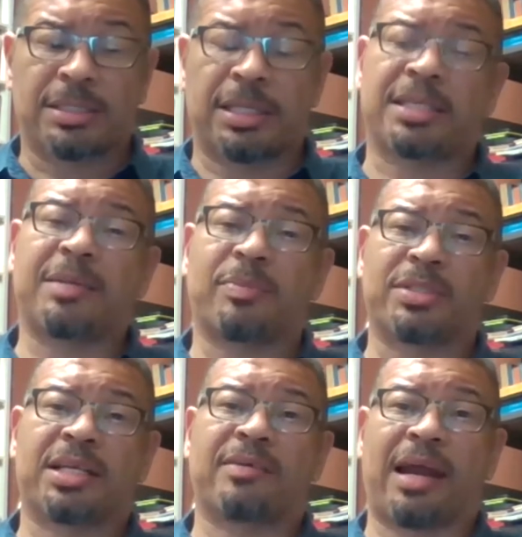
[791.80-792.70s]

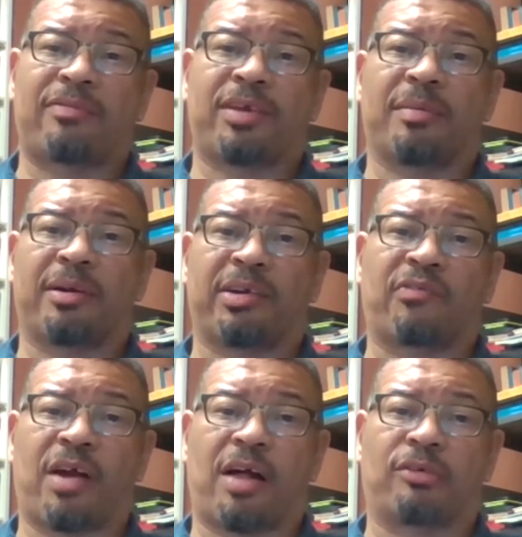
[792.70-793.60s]
60% of African
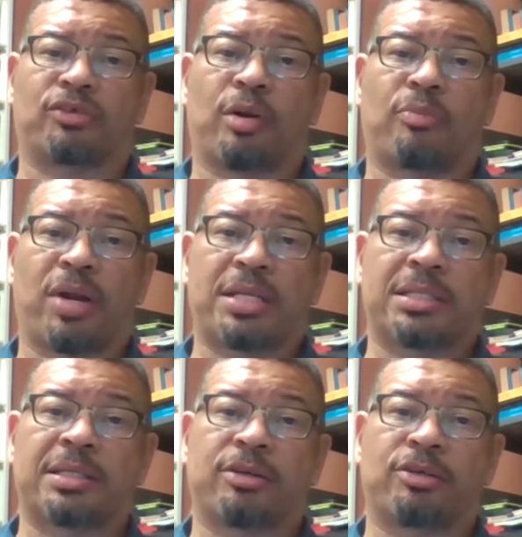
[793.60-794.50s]
American fathers are
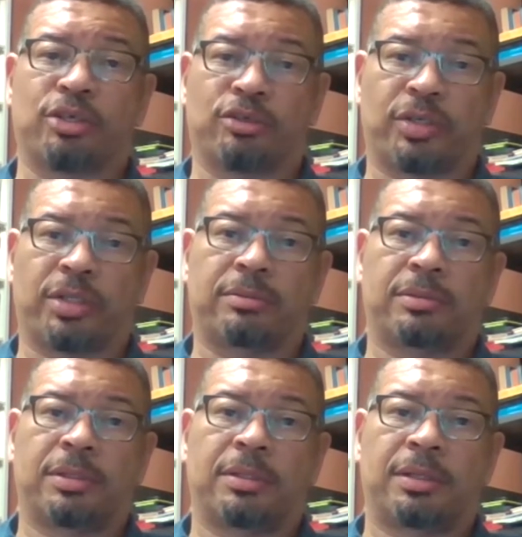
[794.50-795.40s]
present to their children,
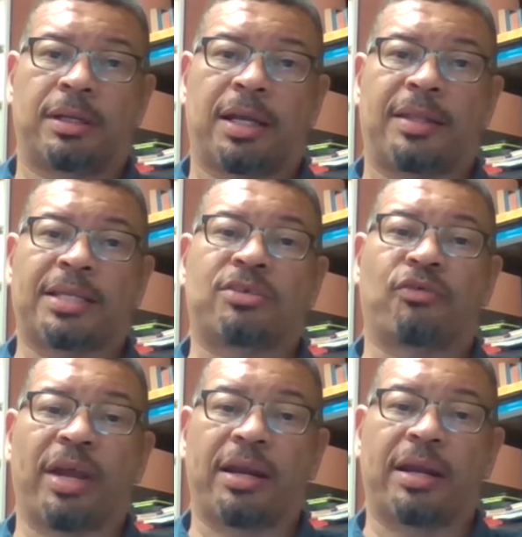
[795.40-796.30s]
and that's
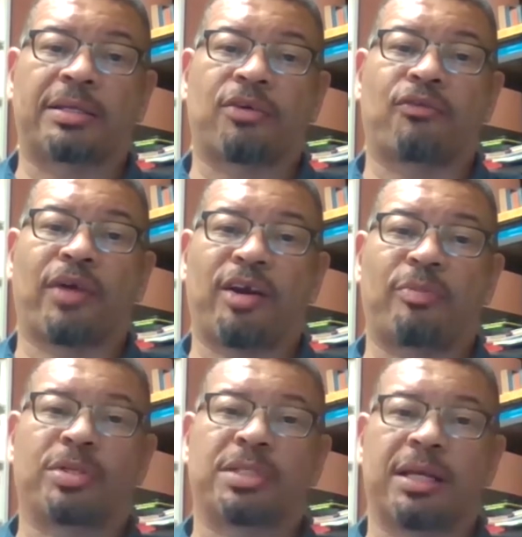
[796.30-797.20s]
great. That's a greater
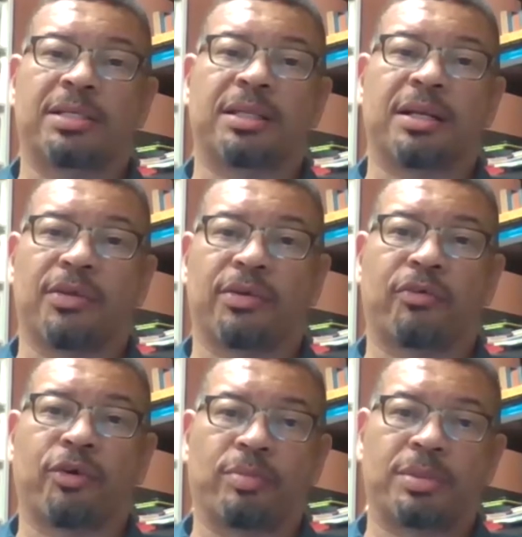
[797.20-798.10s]
percentage than other
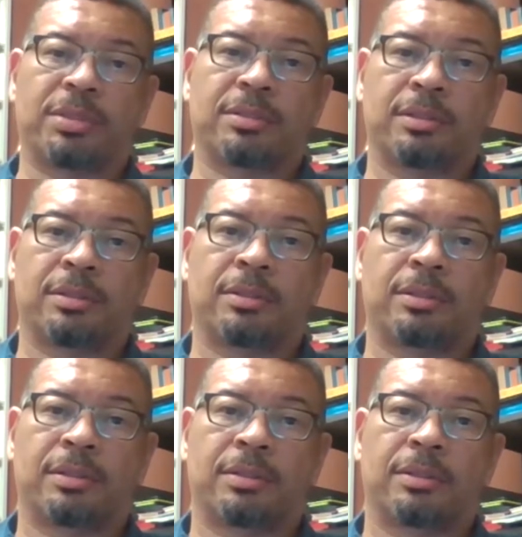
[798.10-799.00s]
groups.
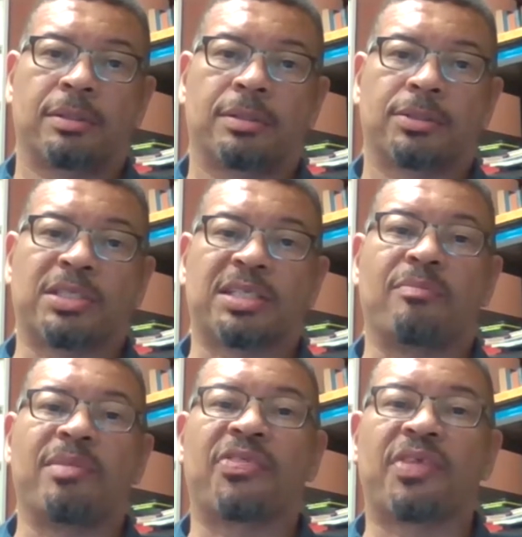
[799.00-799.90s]
So it's a
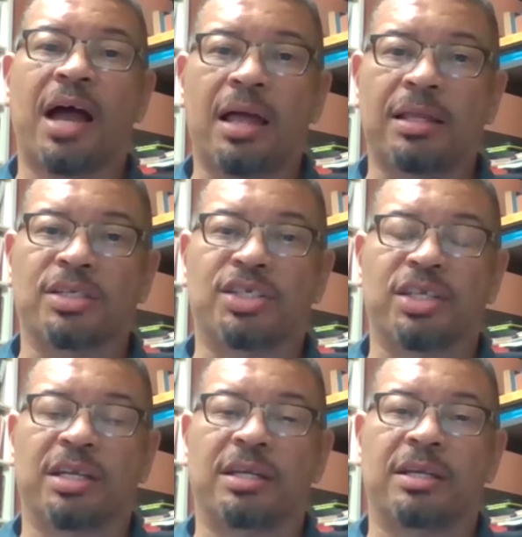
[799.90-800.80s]
mythology